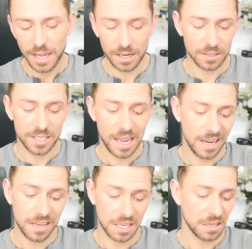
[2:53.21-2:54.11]
It'll
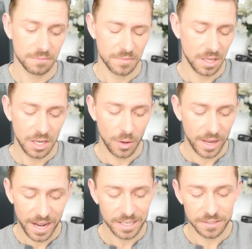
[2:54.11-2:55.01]
take, you know,
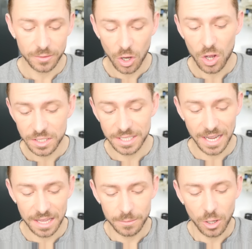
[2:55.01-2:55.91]
an act of God to
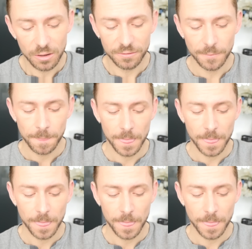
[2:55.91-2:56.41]
get them off.